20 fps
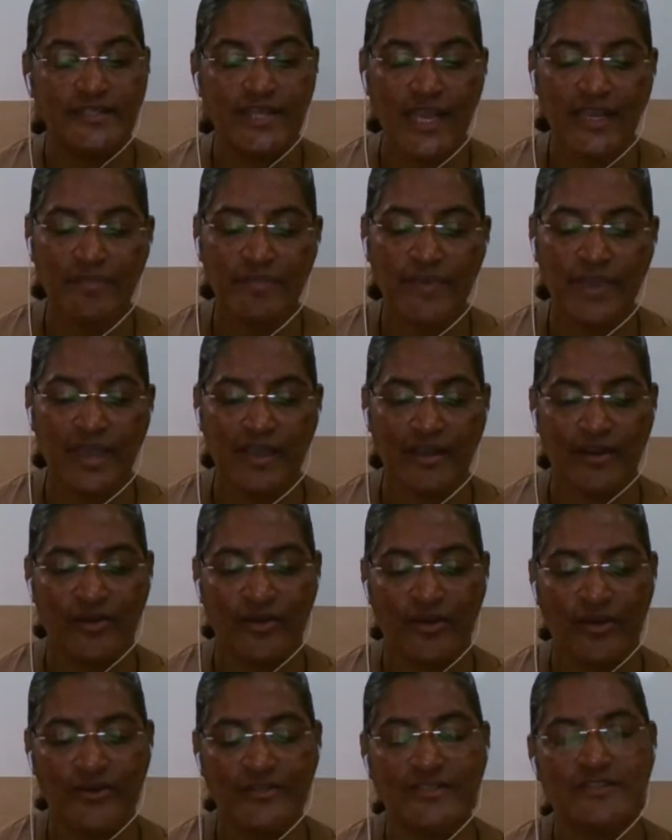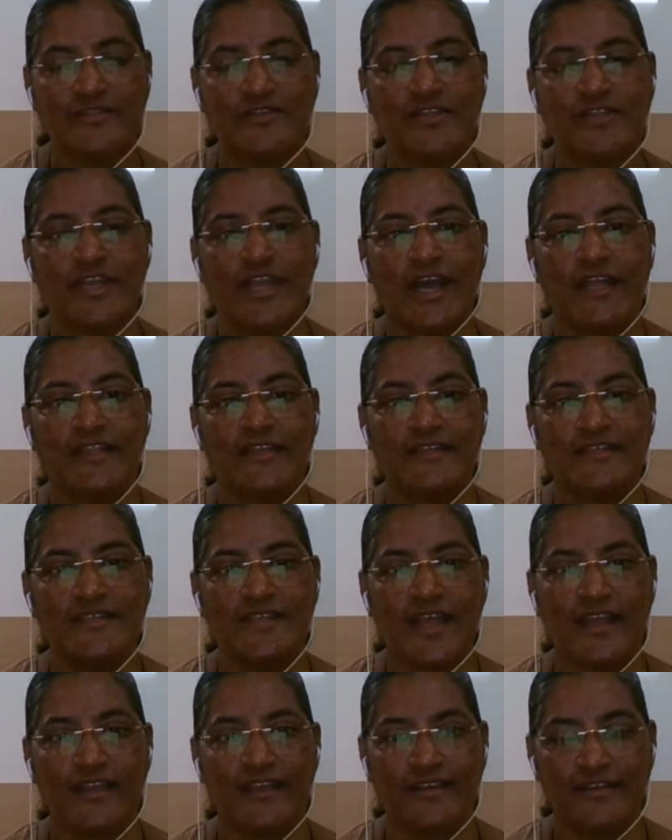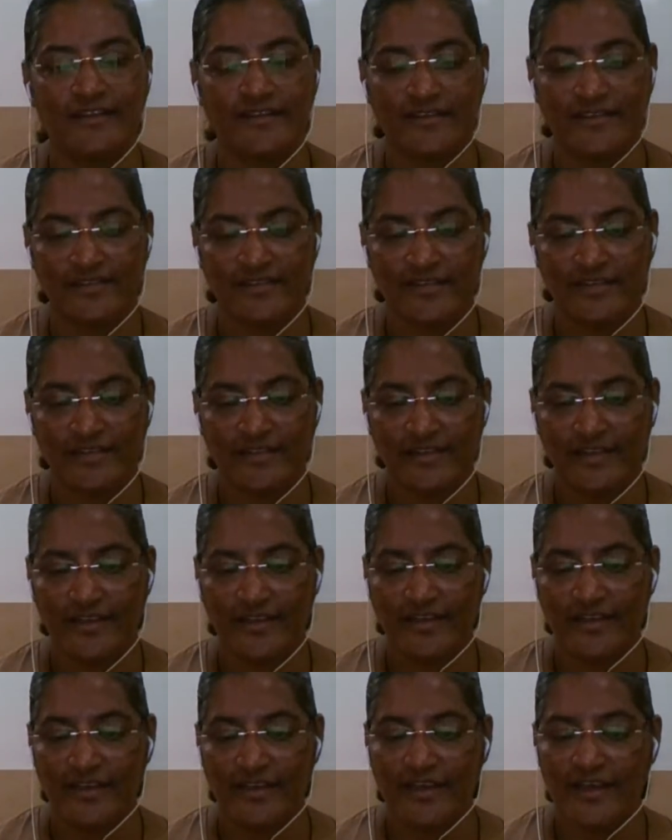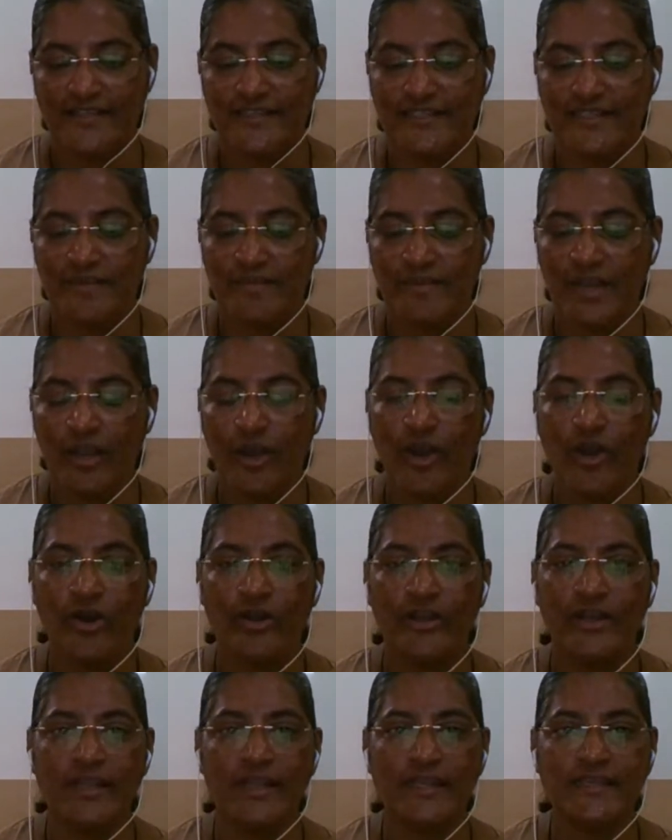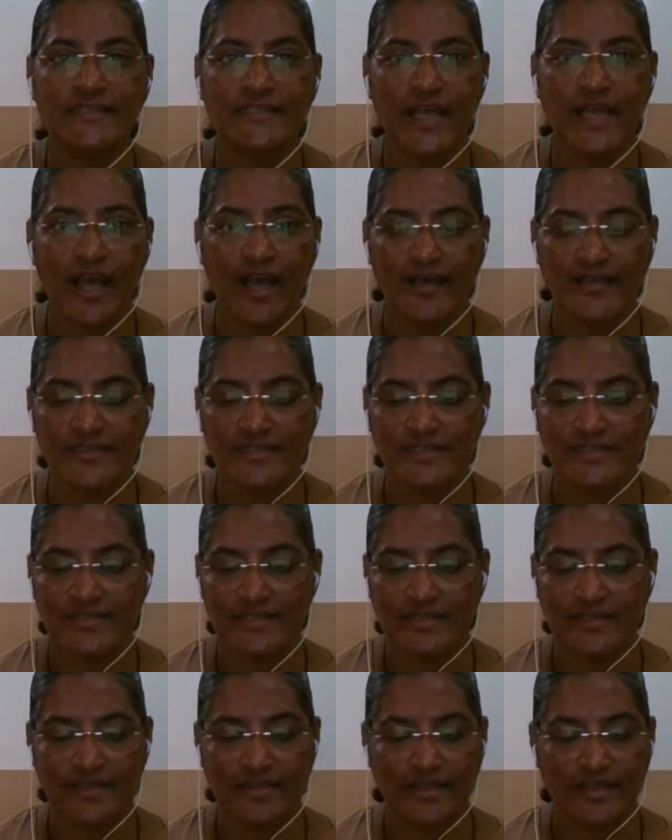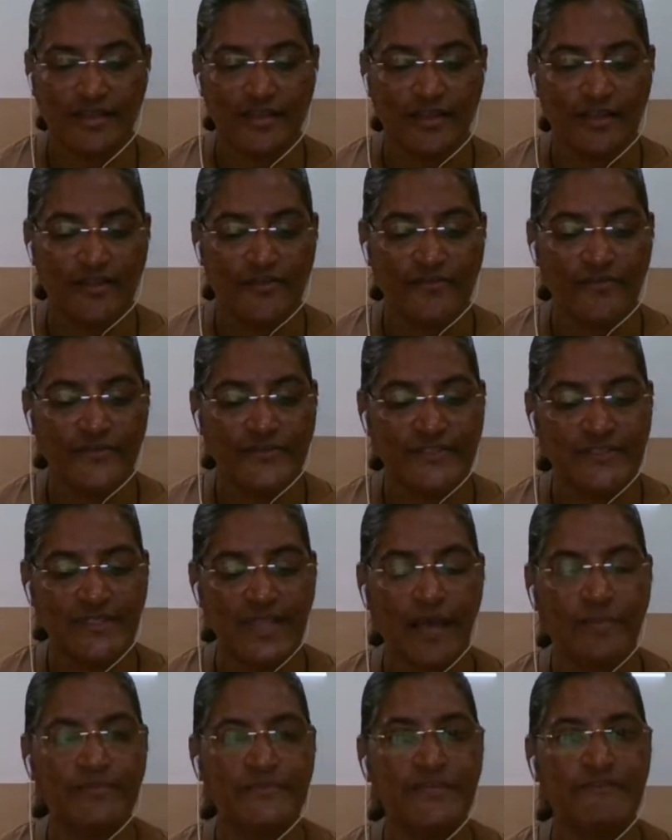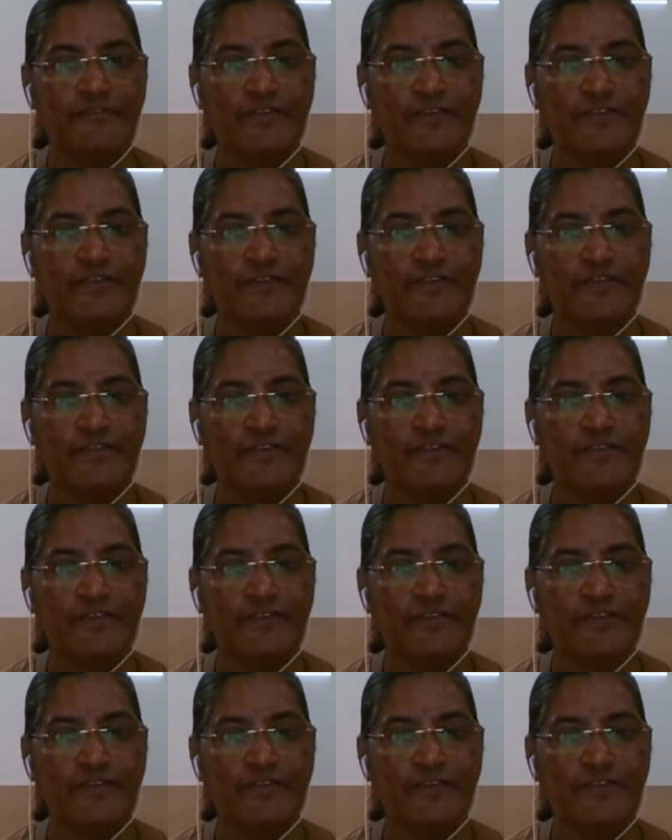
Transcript: "Take me across to the other side." A similar honor is ours. For some